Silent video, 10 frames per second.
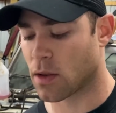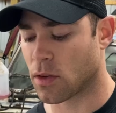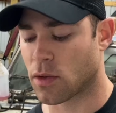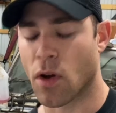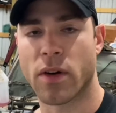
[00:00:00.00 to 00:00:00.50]

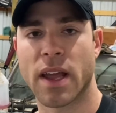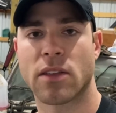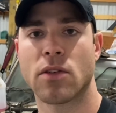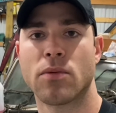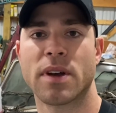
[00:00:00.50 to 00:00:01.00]
don't get
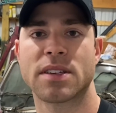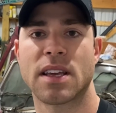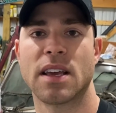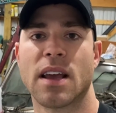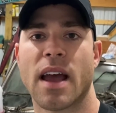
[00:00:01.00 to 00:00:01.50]
too
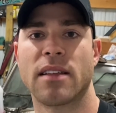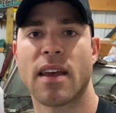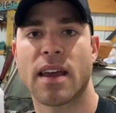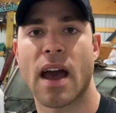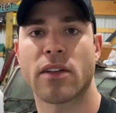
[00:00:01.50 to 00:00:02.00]
risky and
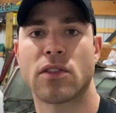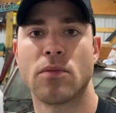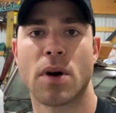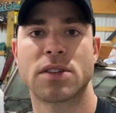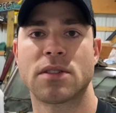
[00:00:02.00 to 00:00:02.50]
take out too
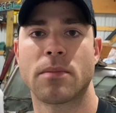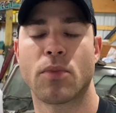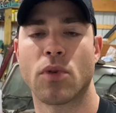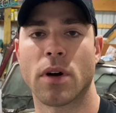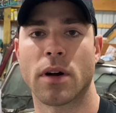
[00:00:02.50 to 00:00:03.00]
much of the
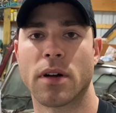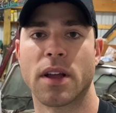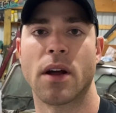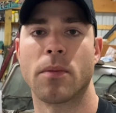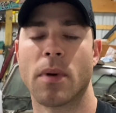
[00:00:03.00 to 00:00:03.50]
bore.
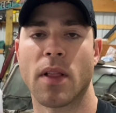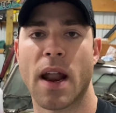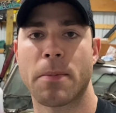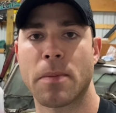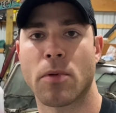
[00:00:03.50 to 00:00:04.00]
A lot
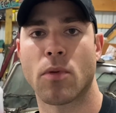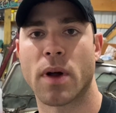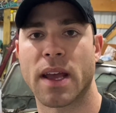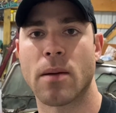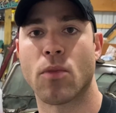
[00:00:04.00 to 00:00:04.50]
of people
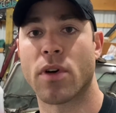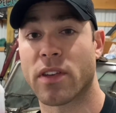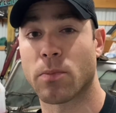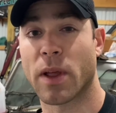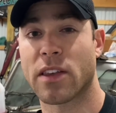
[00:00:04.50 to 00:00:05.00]
want to get more
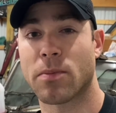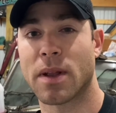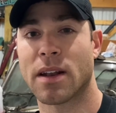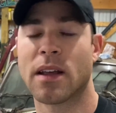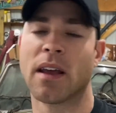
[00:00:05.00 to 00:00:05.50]

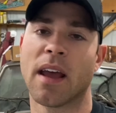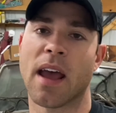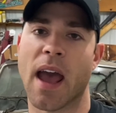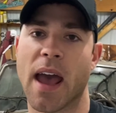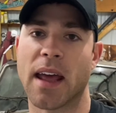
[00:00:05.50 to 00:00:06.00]
displacement
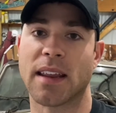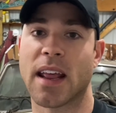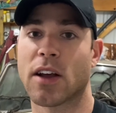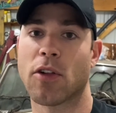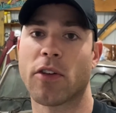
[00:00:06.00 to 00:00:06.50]
and get
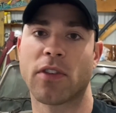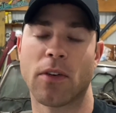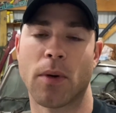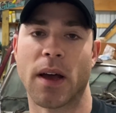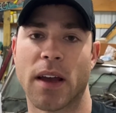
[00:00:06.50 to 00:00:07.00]
it closer
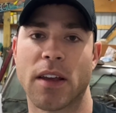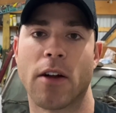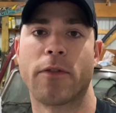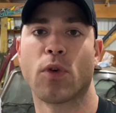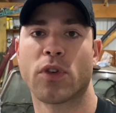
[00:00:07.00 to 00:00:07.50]
to
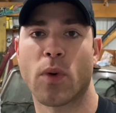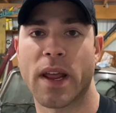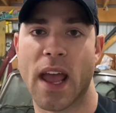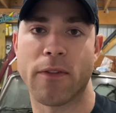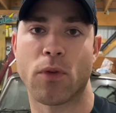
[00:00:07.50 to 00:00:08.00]
a
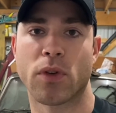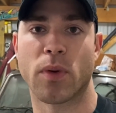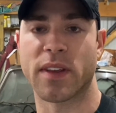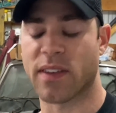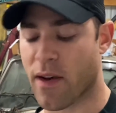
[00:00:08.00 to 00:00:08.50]
428,
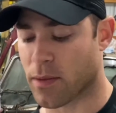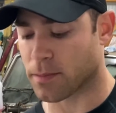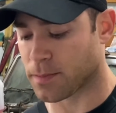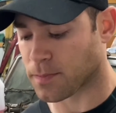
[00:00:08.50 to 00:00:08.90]
427